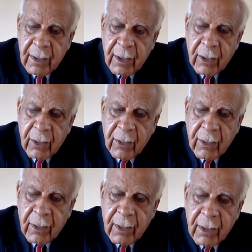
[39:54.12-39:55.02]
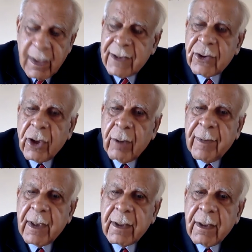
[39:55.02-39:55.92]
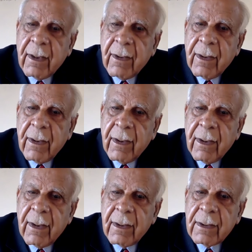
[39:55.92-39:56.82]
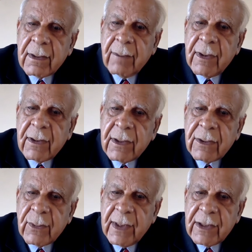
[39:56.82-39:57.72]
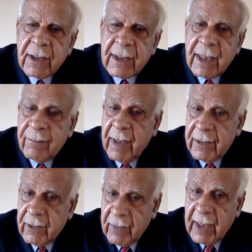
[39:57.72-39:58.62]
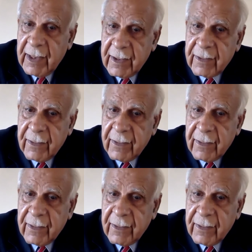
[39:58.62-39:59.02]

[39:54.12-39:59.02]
Now, let's talk about some of the situations that might arise.